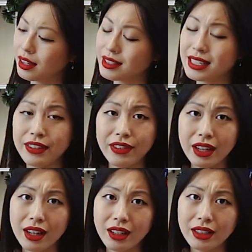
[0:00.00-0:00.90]

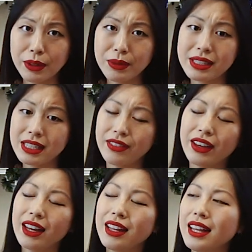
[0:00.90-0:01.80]
stevia, liquid
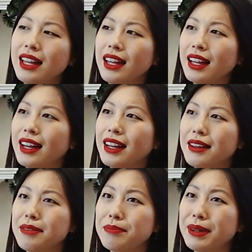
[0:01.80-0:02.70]
stevia.
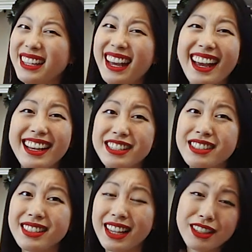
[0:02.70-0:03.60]
But yeah,
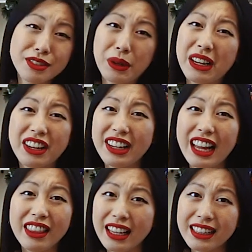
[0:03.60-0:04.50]
it's quite good.
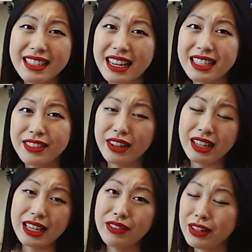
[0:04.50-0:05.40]
I like the taste of
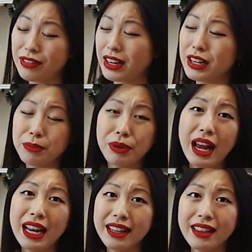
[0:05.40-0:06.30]
it. Even if I didn't put
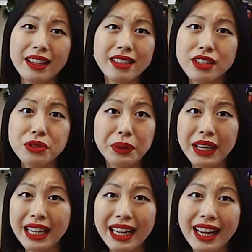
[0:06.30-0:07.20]
anything to
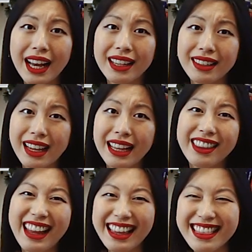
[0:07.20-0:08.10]
sweeten it, I
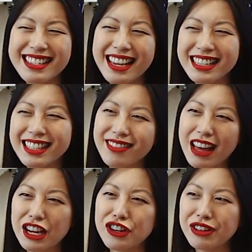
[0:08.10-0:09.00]
like the taste of
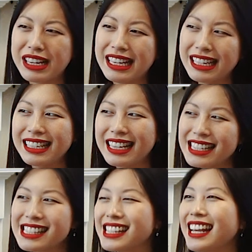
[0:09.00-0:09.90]
that
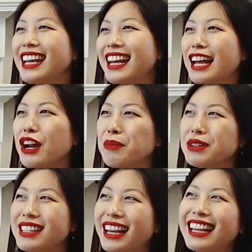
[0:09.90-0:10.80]
greenness. It
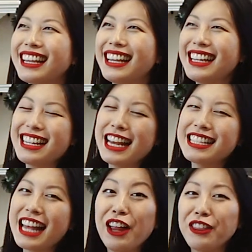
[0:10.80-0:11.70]
almost like
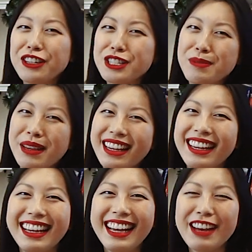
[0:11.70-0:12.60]
tastes healthy to me.
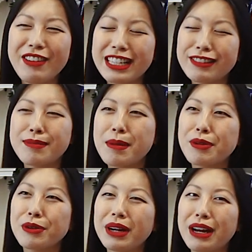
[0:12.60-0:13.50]
In fact, I
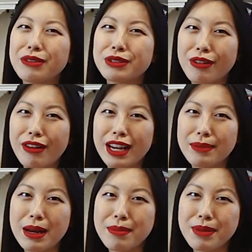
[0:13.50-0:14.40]
remember when I was growing up,
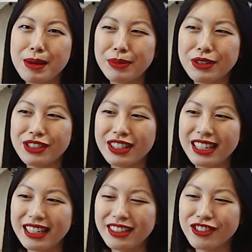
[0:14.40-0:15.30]
my mom used to
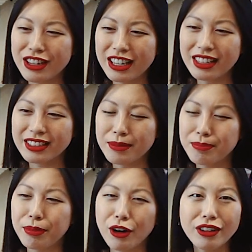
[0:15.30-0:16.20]
drink some
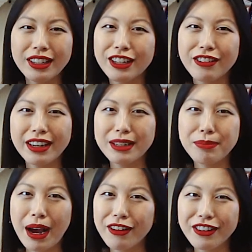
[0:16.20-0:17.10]
barley green
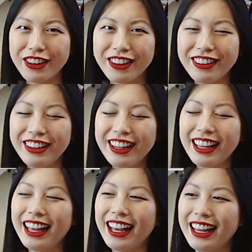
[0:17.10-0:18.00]
powder,
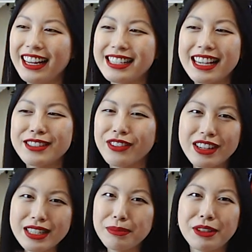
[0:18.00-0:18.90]
and it tastes very
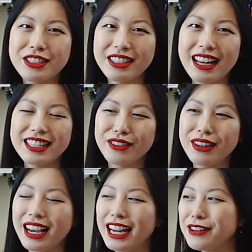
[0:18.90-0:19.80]
similar to that. So
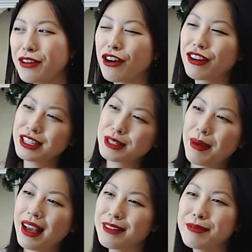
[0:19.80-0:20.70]
it kind of harkens
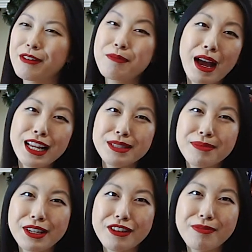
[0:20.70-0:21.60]
back and it reminds
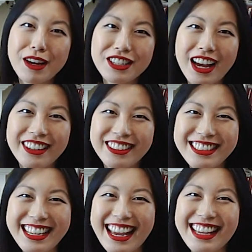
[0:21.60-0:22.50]
me of my childhood
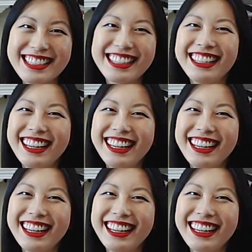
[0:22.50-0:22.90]
days.